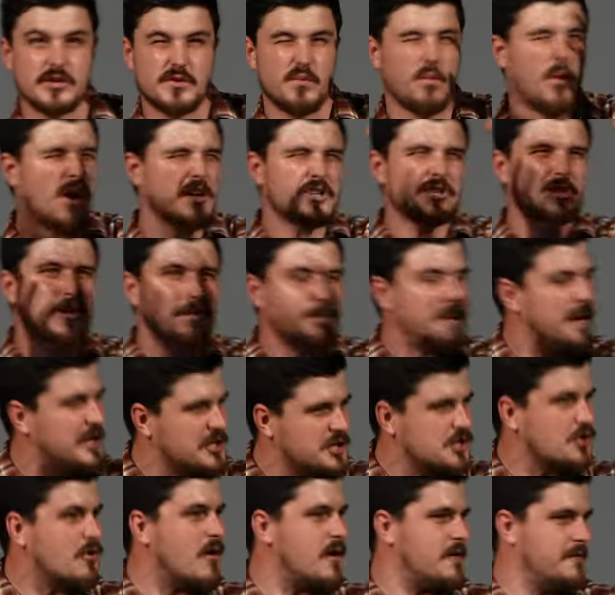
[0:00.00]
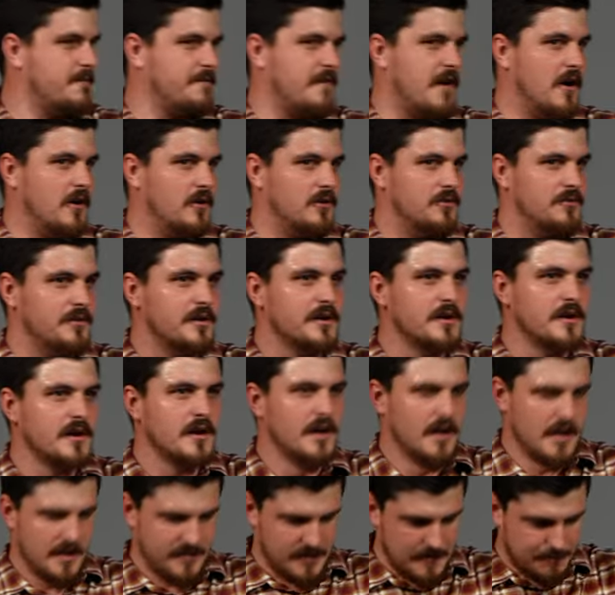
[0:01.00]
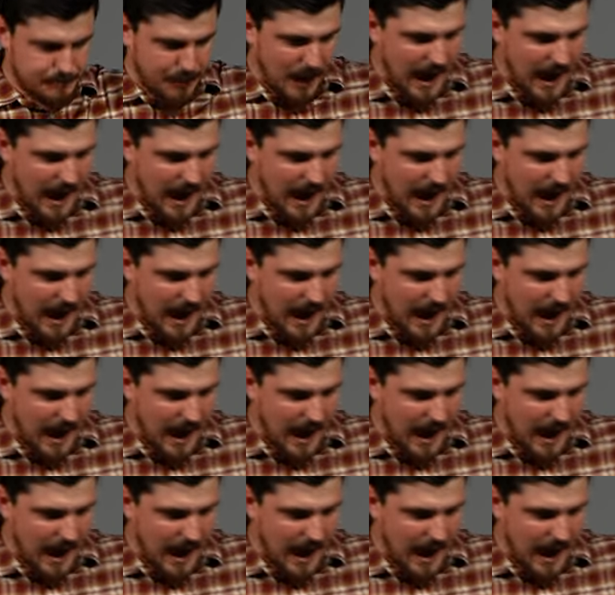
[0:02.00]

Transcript: just watch the picture unfold. That